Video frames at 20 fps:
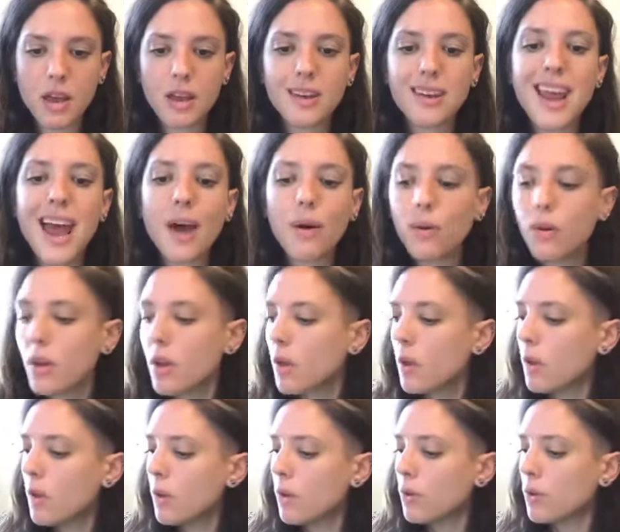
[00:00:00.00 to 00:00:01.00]
Now,
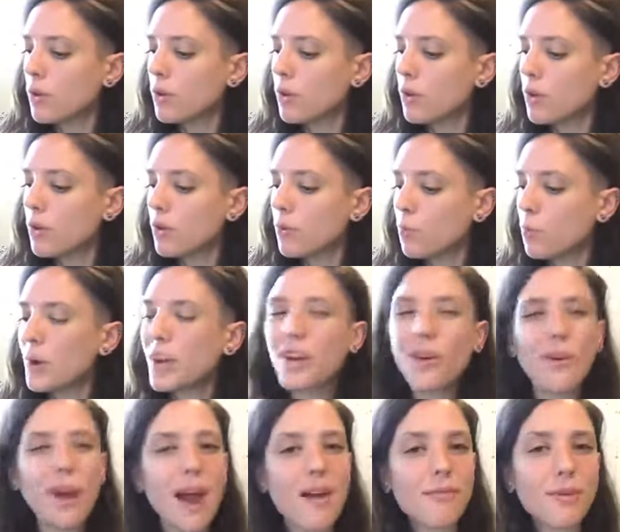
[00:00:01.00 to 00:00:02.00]
we
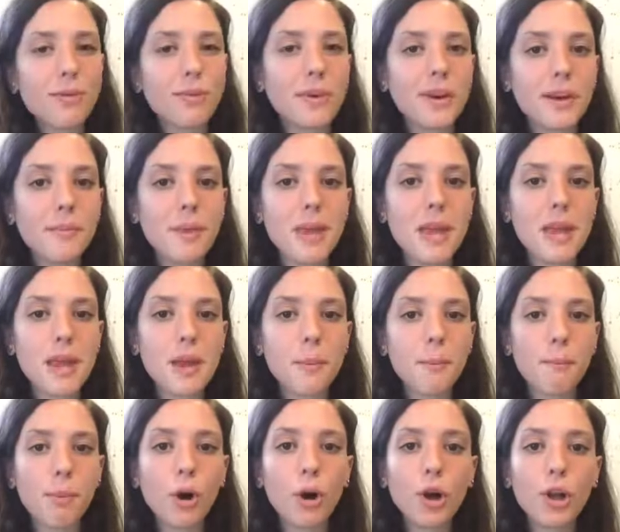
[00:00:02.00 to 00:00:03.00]
don't ever want to be
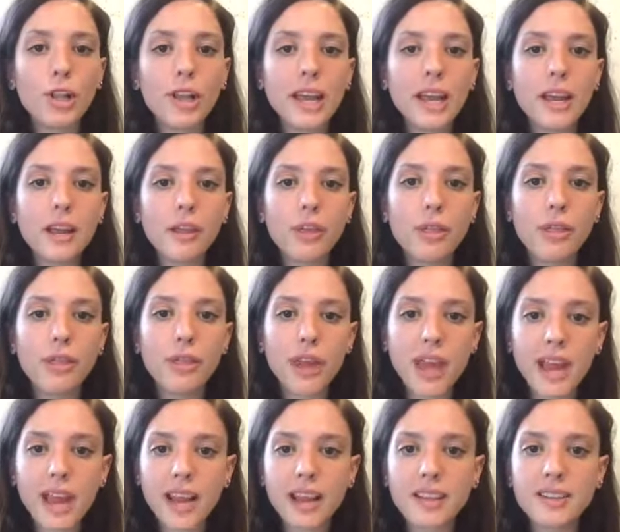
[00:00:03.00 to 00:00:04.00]
pulling
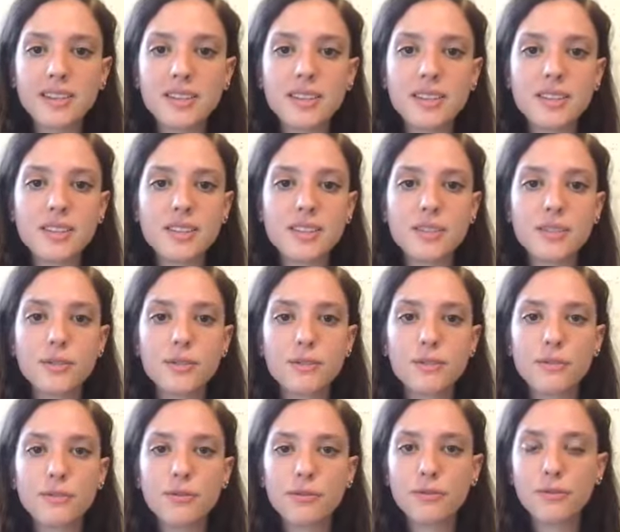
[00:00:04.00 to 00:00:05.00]
things
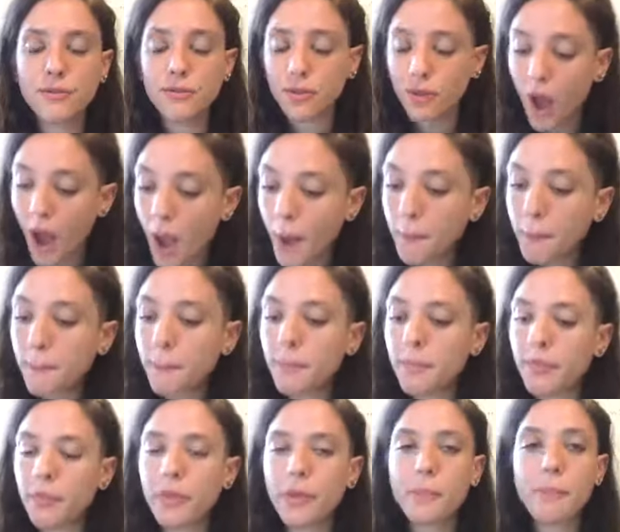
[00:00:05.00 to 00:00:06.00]
from
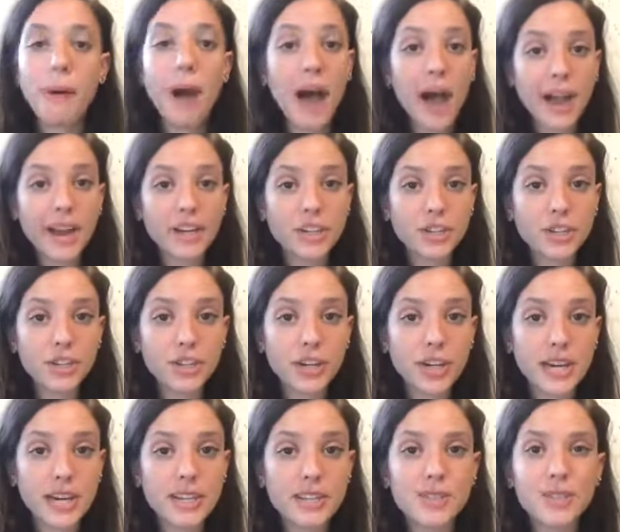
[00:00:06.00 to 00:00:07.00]
the pine
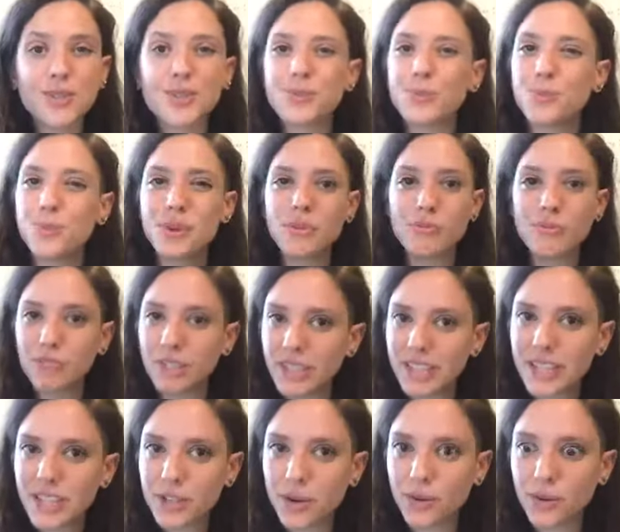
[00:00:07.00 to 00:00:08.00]
trees. We
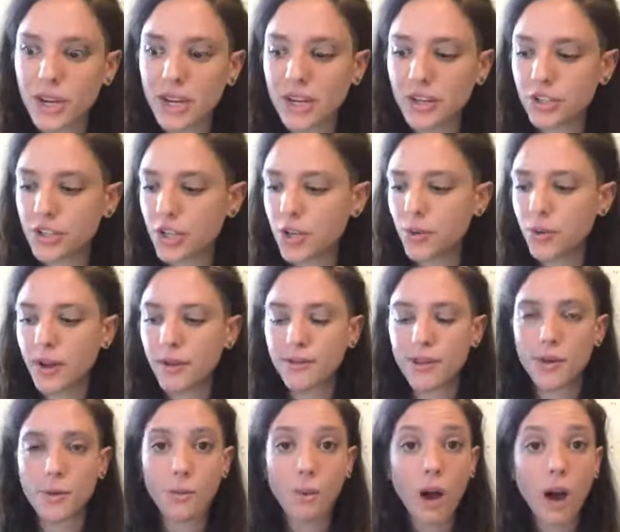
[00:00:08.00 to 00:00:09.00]
really don't need to. If
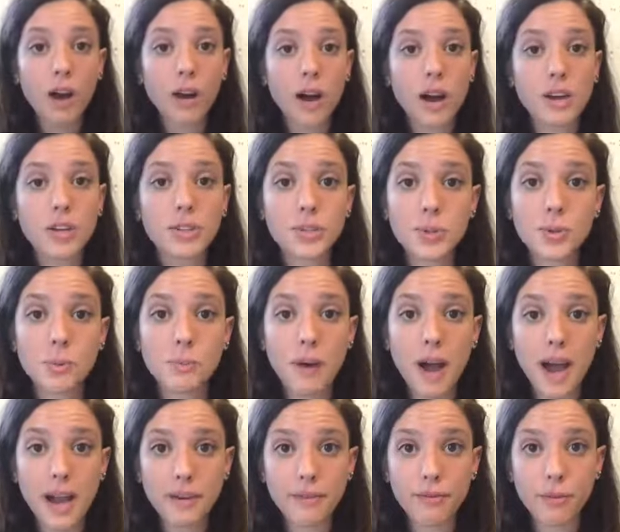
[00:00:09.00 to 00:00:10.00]
you walk onto a
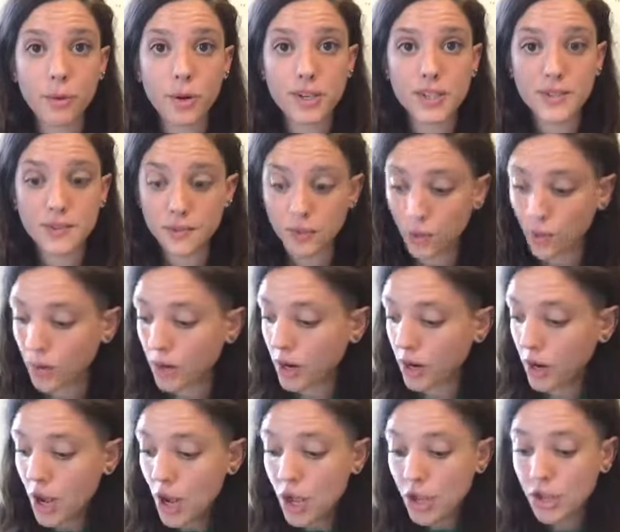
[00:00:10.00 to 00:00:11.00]
pine forest
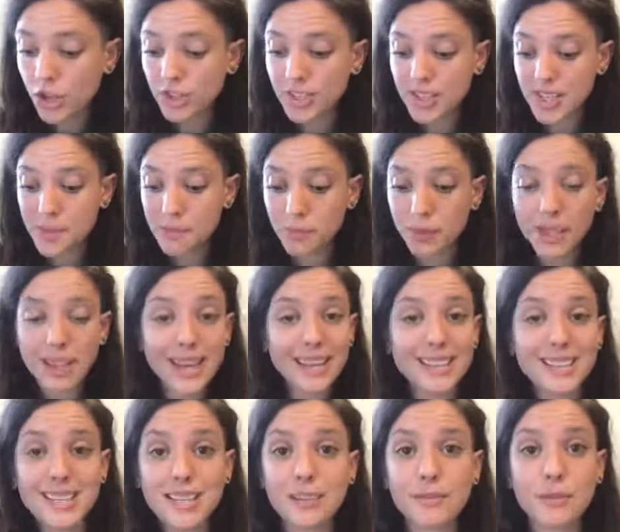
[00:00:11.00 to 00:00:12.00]
floor, you'll see
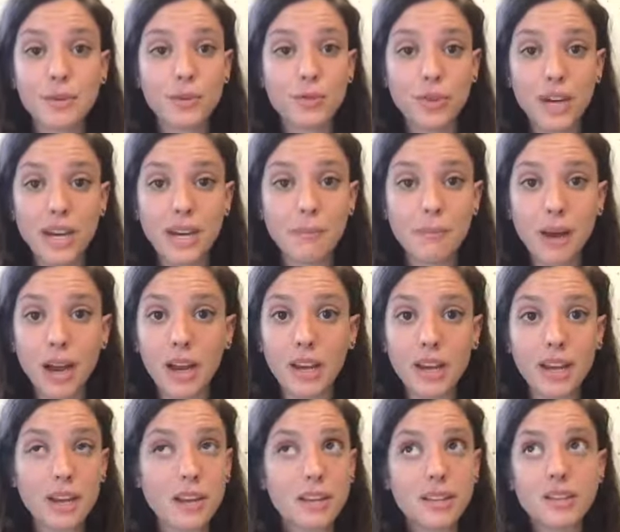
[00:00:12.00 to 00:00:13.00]
plenty of green pine
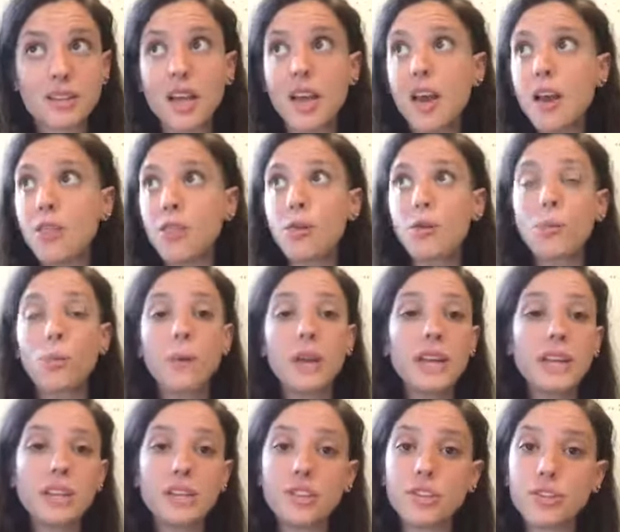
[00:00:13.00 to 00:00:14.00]
needles. The
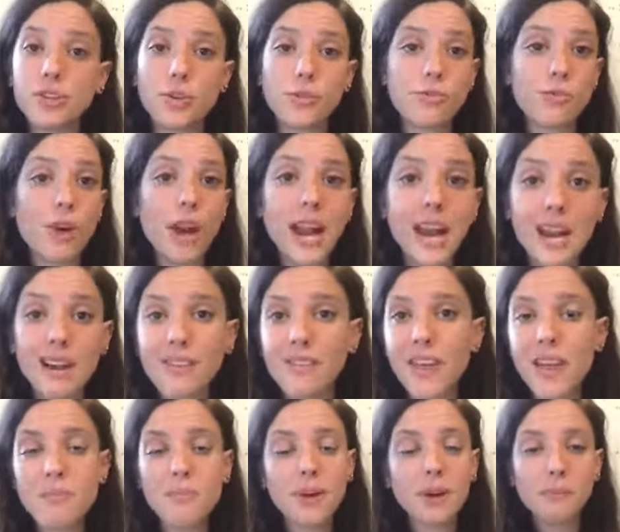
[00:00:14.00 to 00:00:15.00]
wind, the rain,
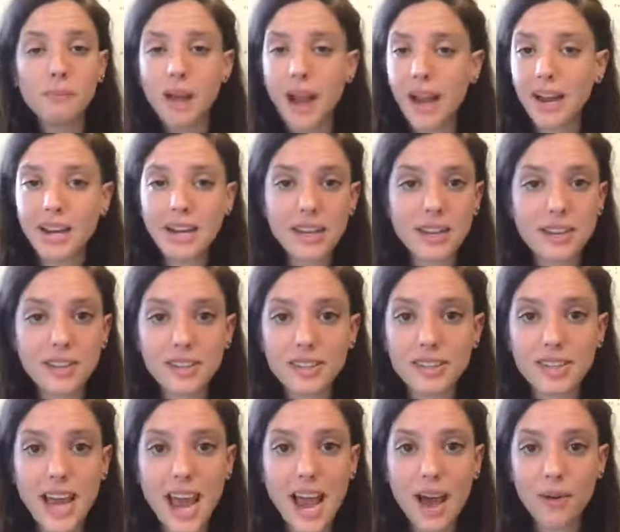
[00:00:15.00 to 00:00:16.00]
they bring pine needles
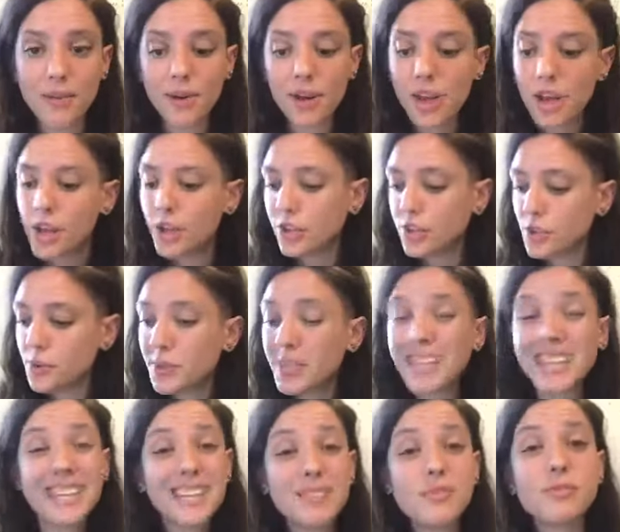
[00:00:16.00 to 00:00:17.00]
down. So it
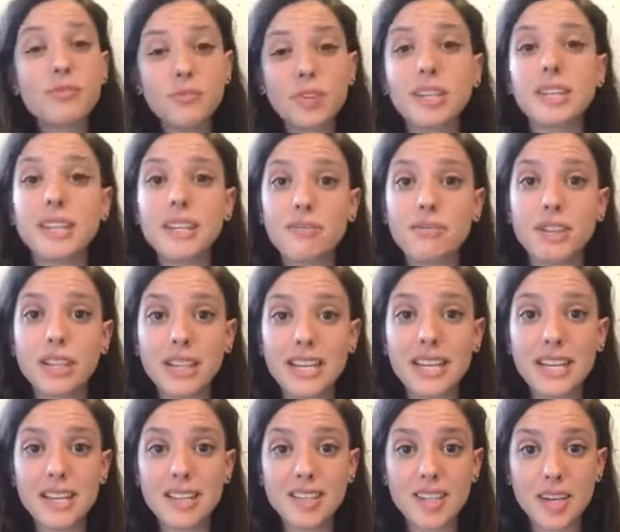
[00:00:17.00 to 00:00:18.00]
is really, really
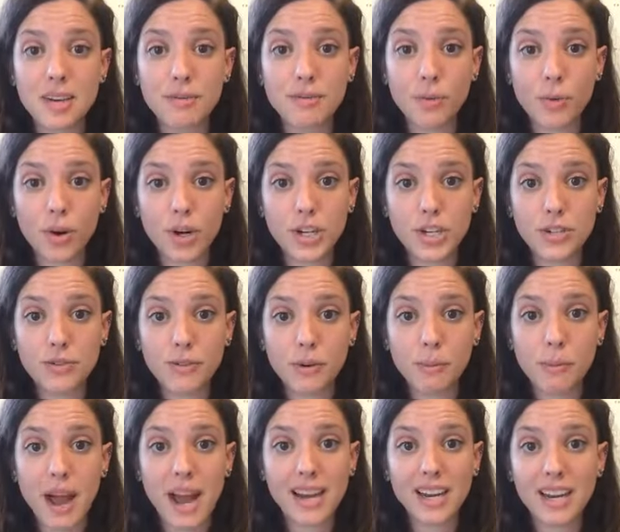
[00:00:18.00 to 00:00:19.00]
easy to forage for
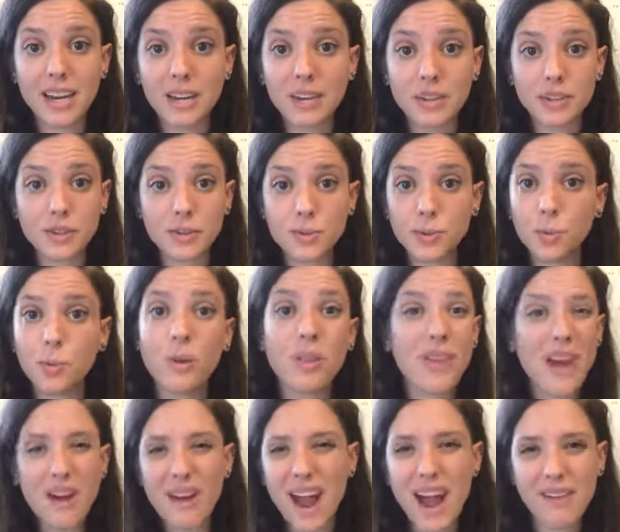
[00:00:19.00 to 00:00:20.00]
pine needles
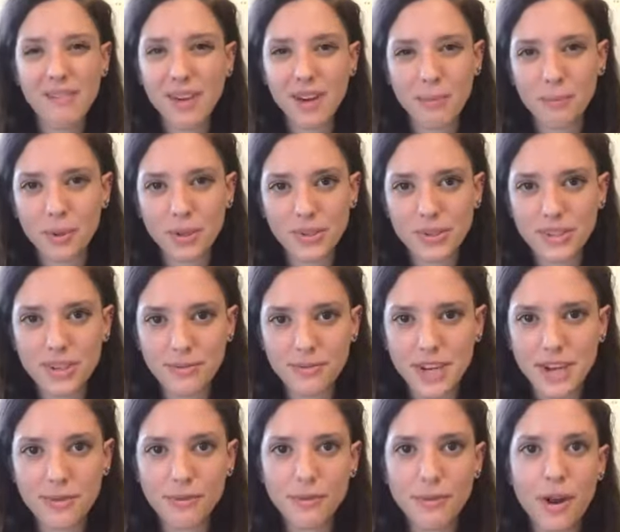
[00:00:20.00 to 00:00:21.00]
without having to pull stuff
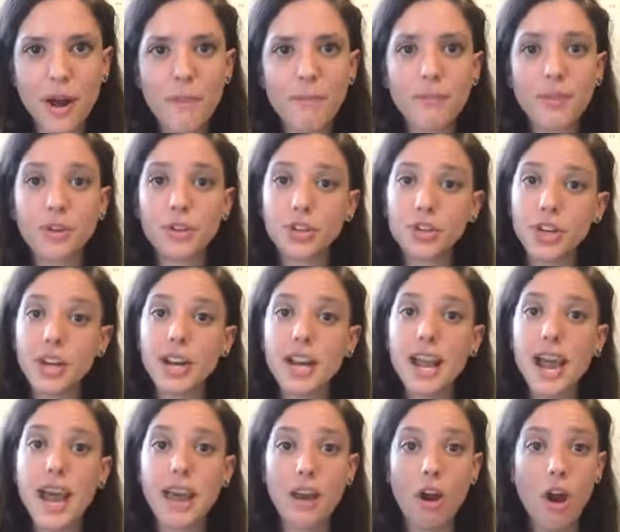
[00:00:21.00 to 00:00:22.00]
down from the tree
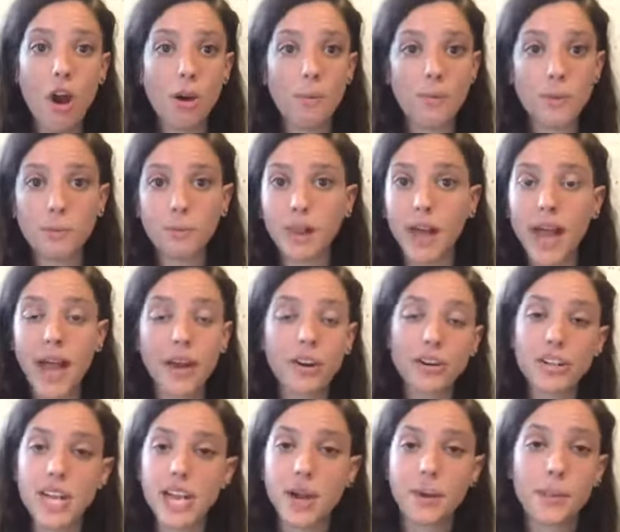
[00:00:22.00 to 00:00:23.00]
and harm the plant or
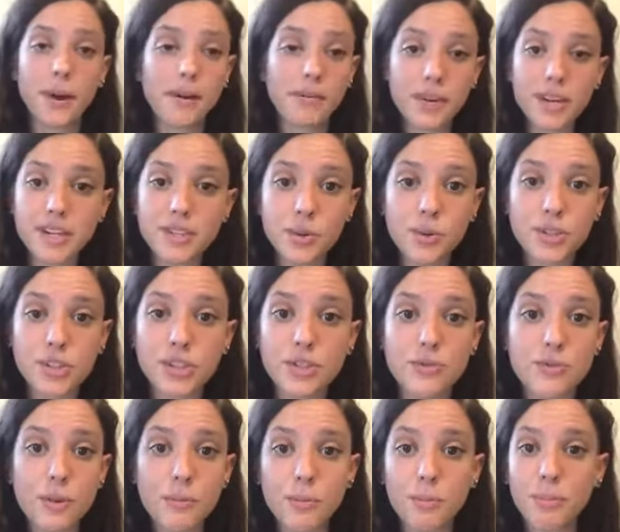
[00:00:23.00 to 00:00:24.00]
take away resources
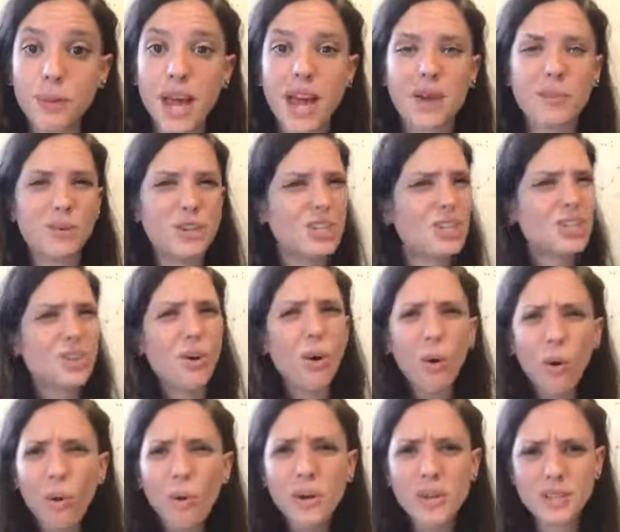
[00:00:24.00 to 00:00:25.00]
from the plant, which is
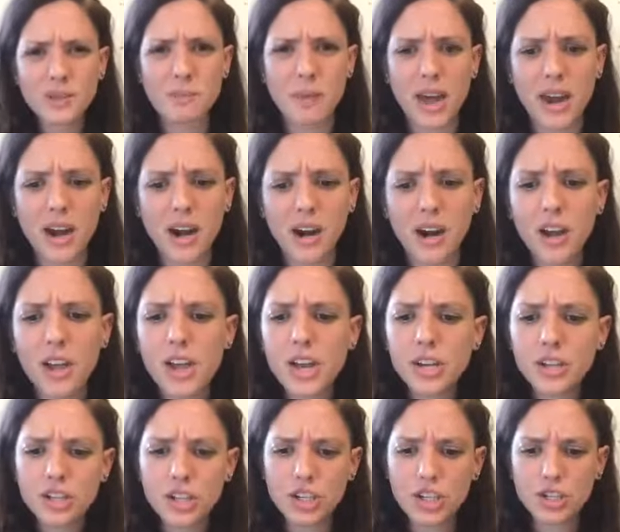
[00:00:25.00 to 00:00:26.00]
always better
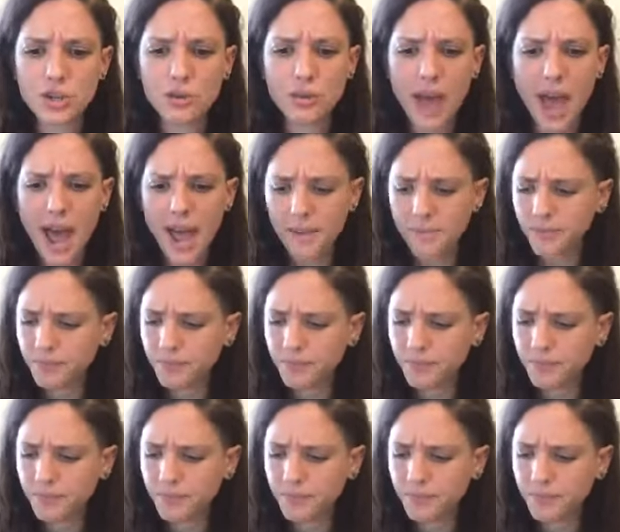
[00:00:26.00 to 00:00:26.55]
to do that.